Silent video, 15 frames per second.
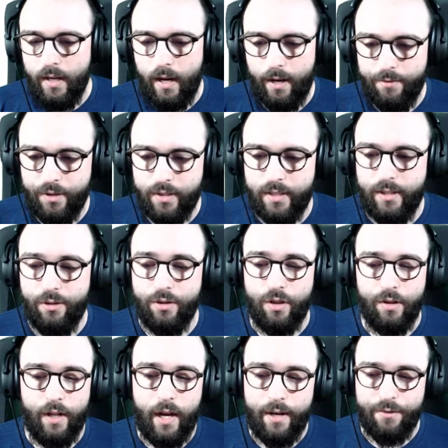Obviously there's
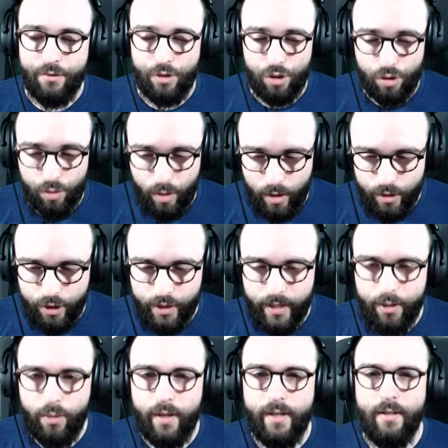a lot of strong
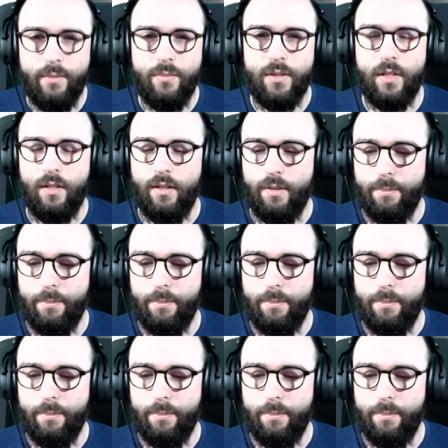shadow items.